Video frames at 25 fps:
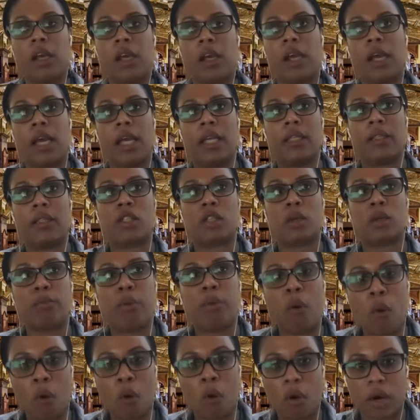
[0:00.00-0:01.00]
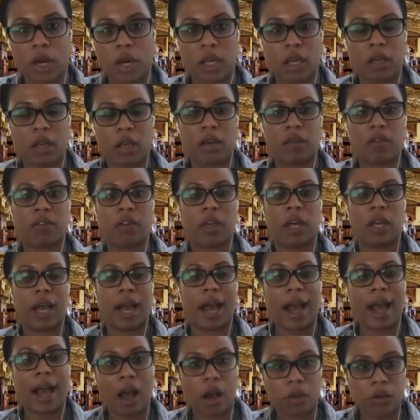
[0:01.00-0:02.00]
In supportive
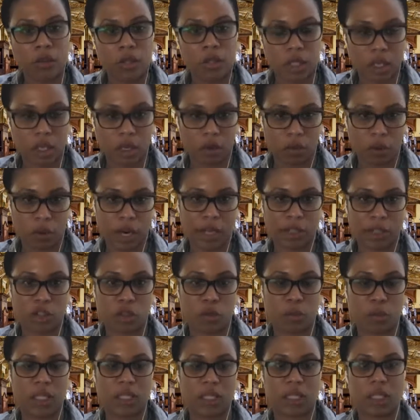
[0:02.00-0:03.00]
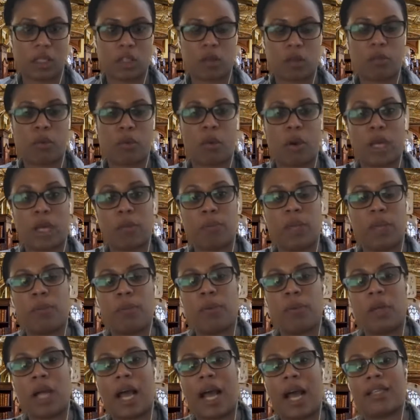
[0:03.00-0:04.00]
housing arrangements, in supporting
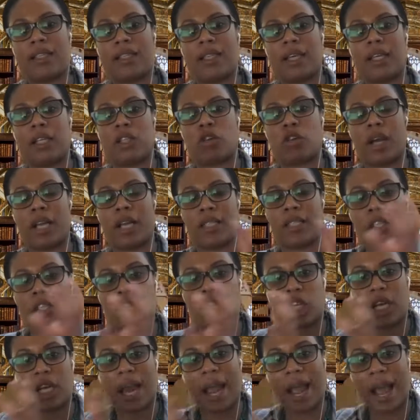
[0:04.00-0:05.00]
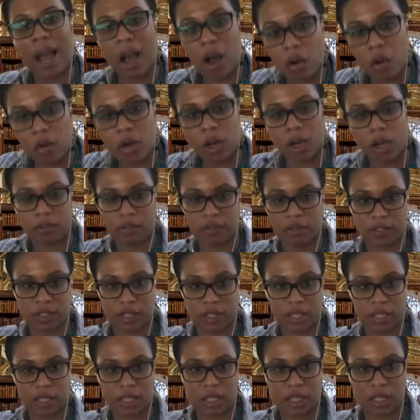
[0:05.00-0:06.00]
people as they transition out of
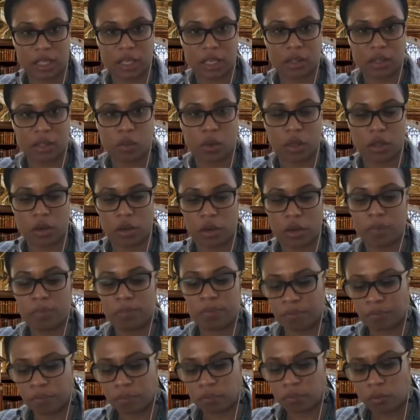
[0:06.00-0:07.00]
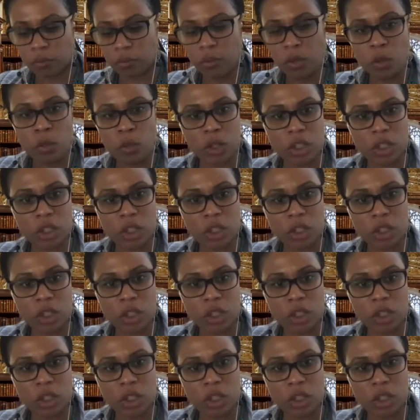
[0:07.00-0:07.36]
facilities, whether we're